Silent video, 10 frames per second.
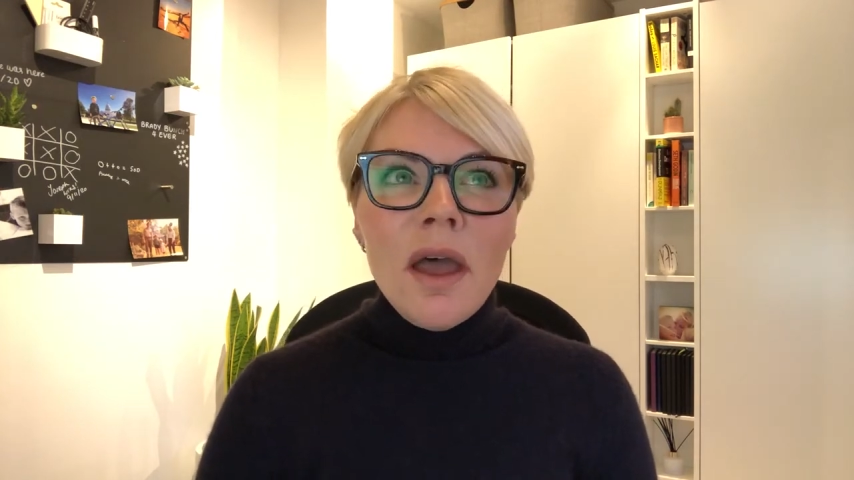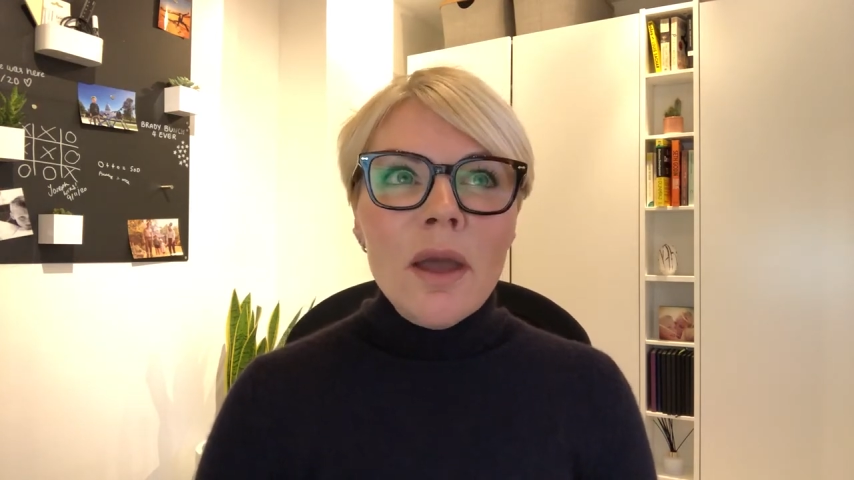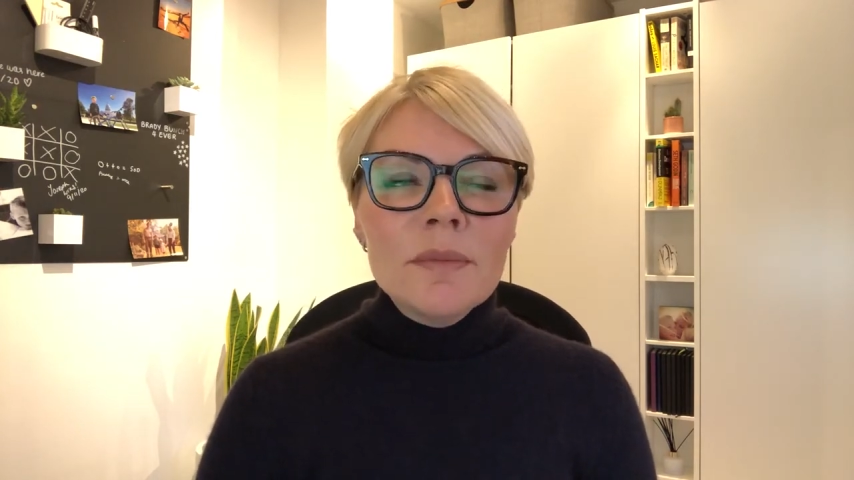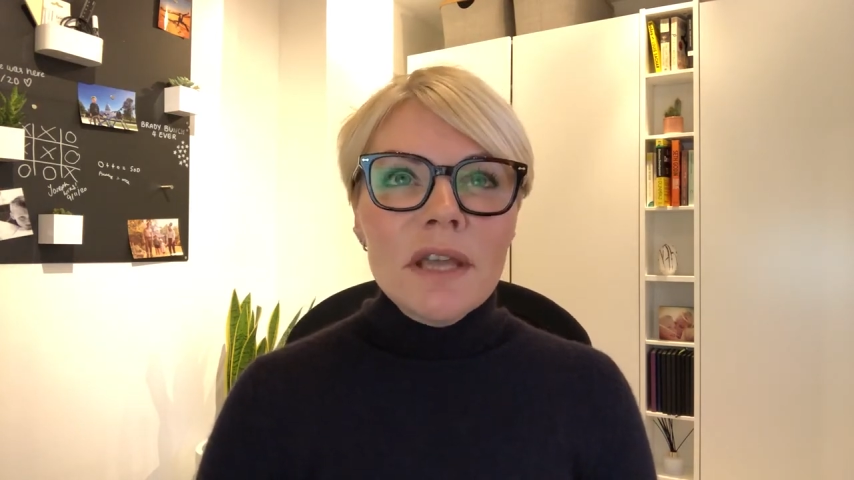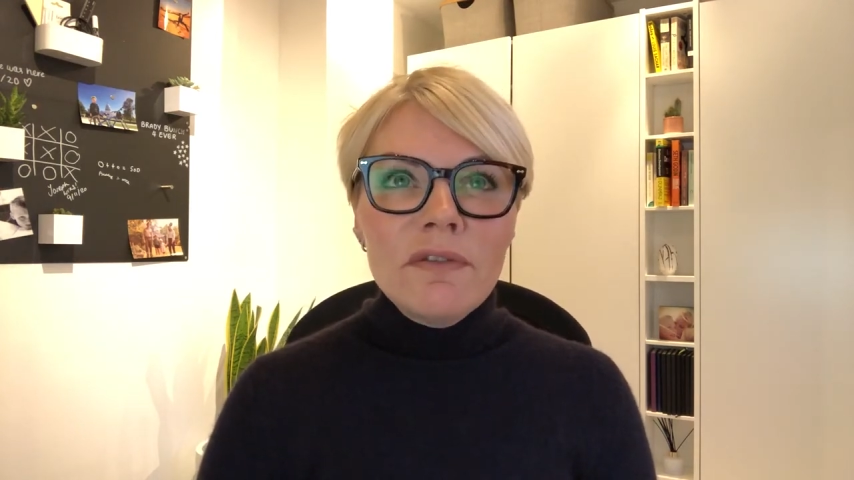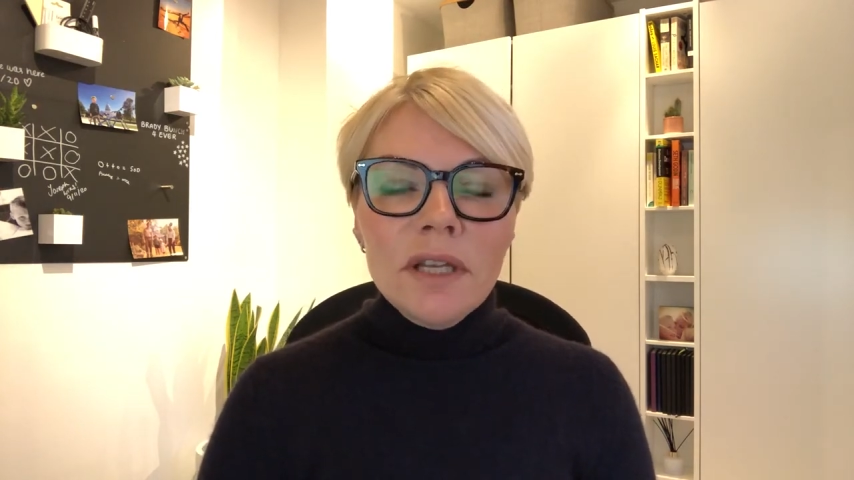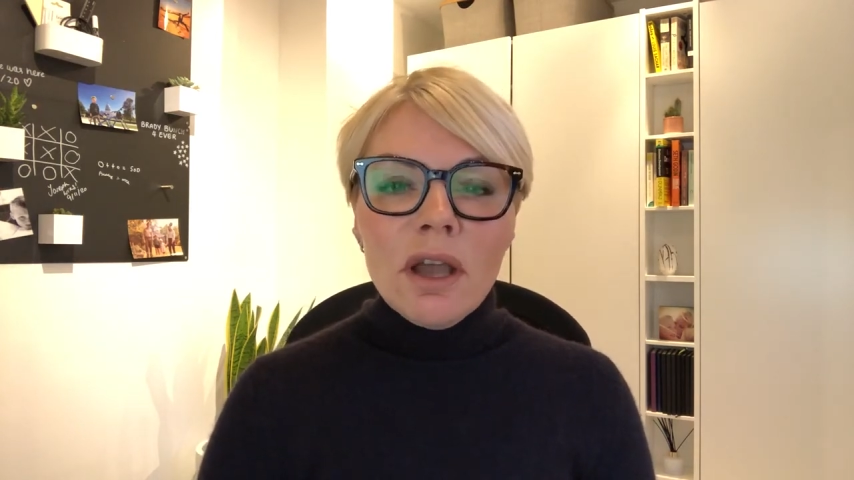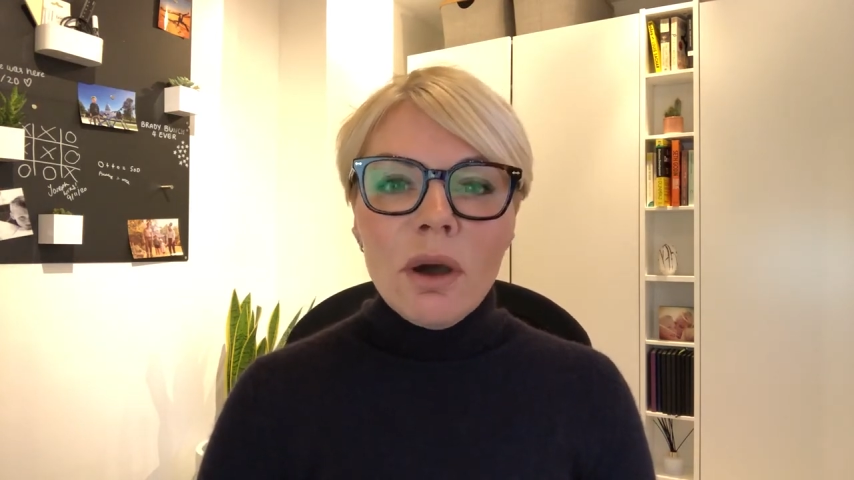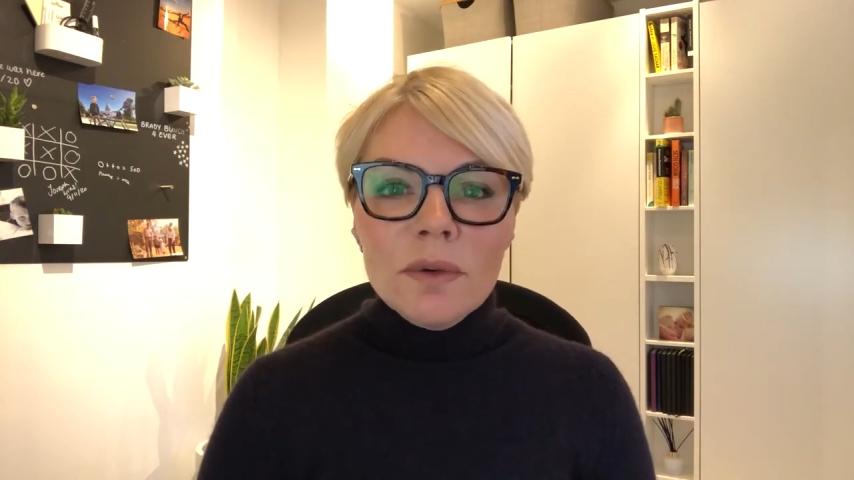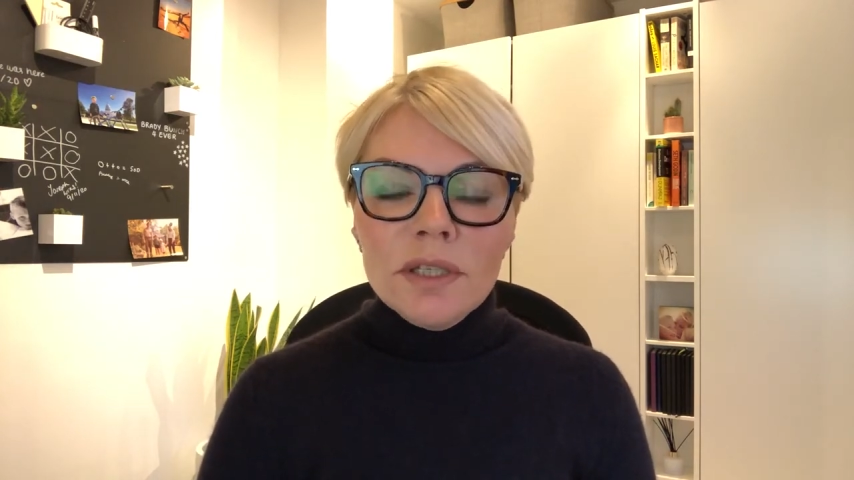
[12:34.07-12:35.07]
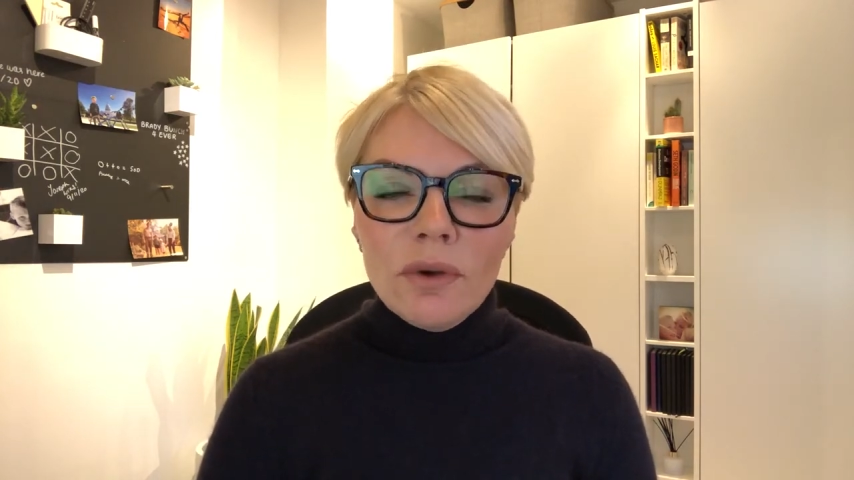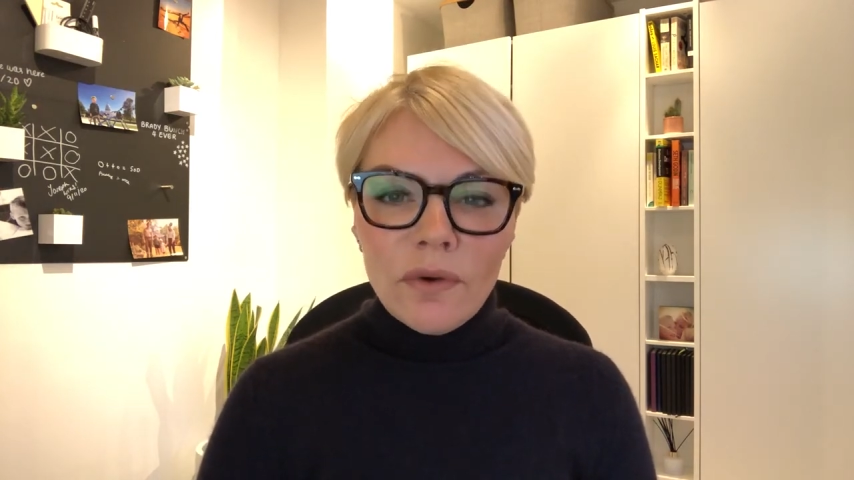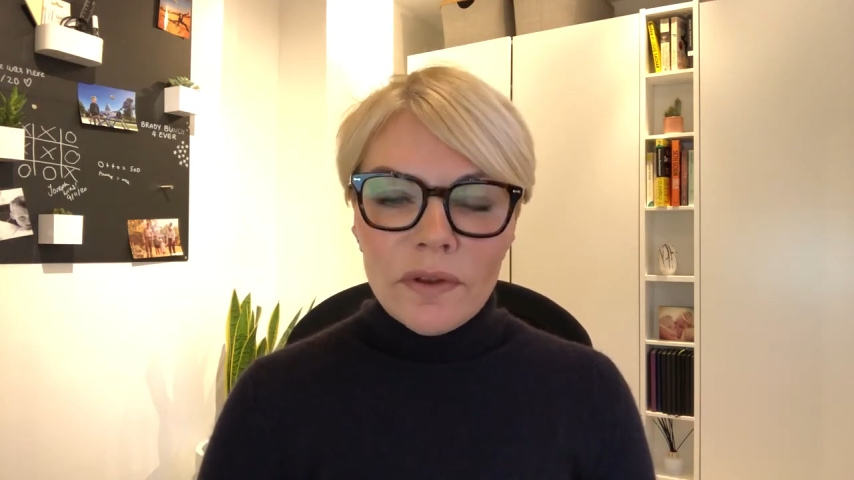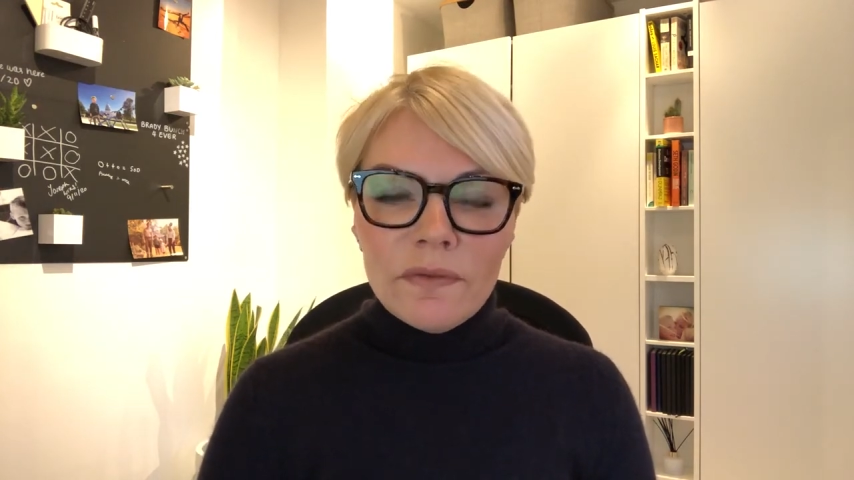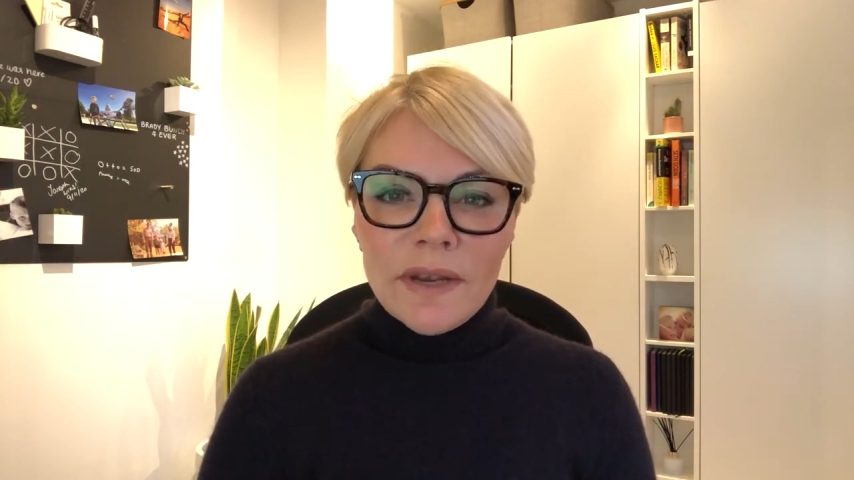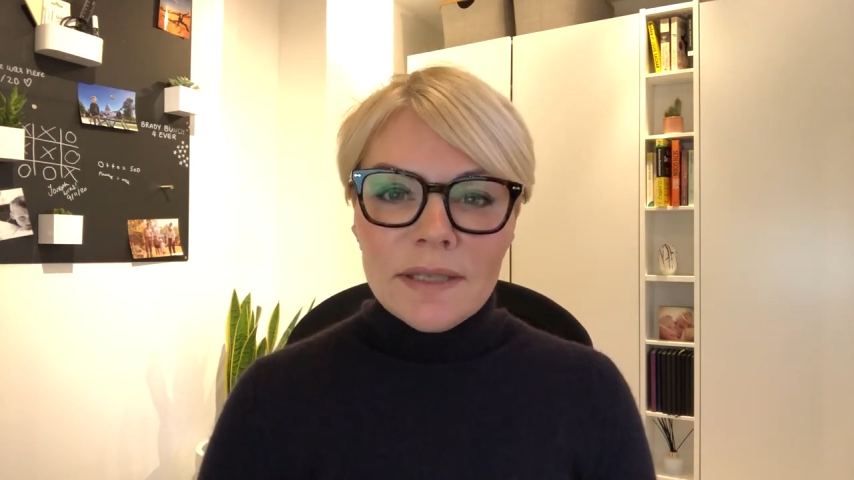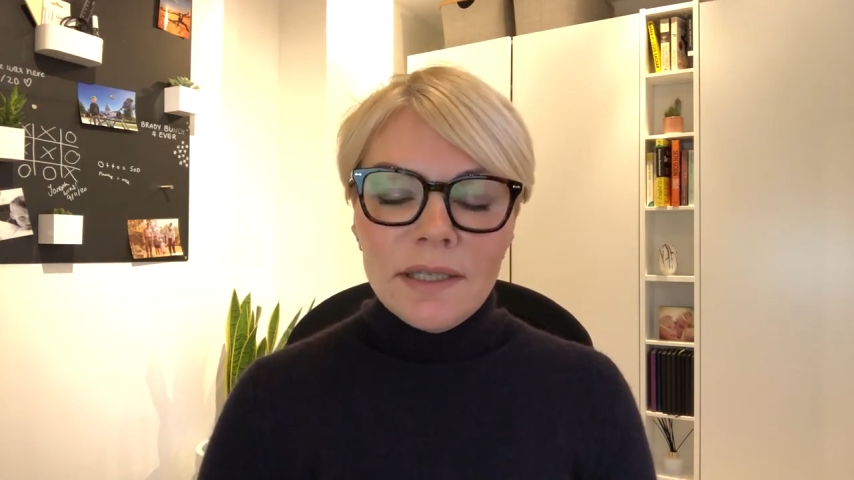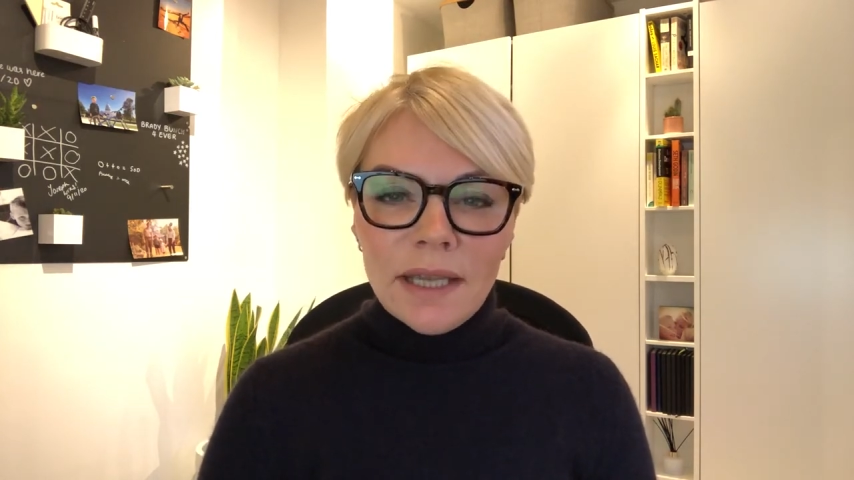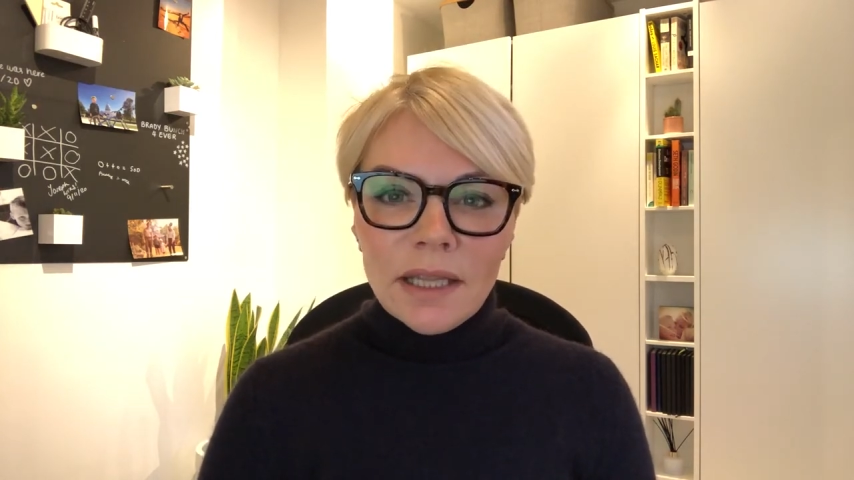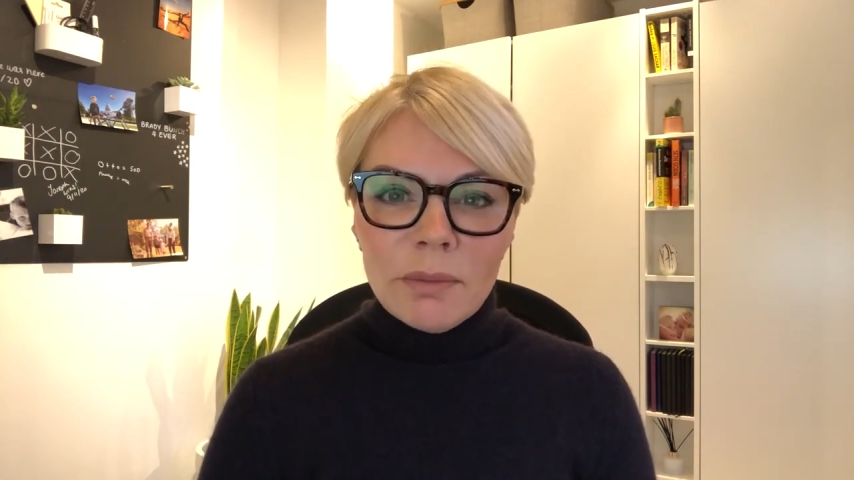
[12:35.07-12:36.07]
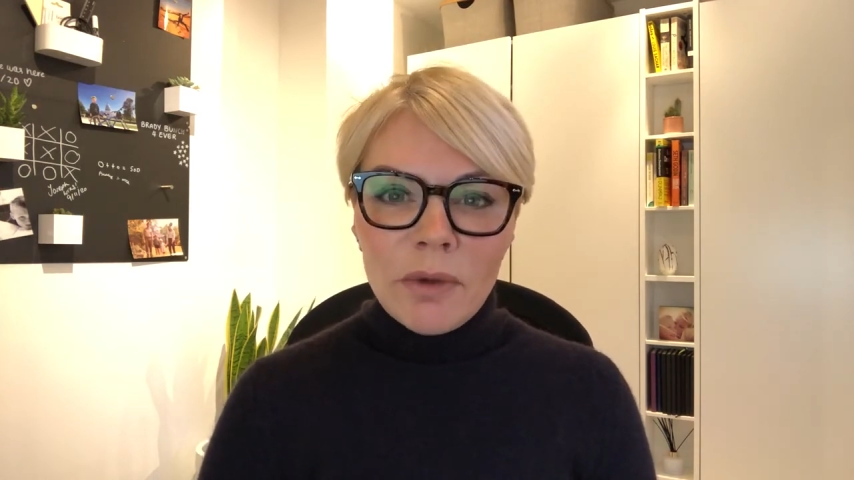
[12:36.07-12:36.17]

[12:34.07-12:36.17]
um, definitely holding off investing at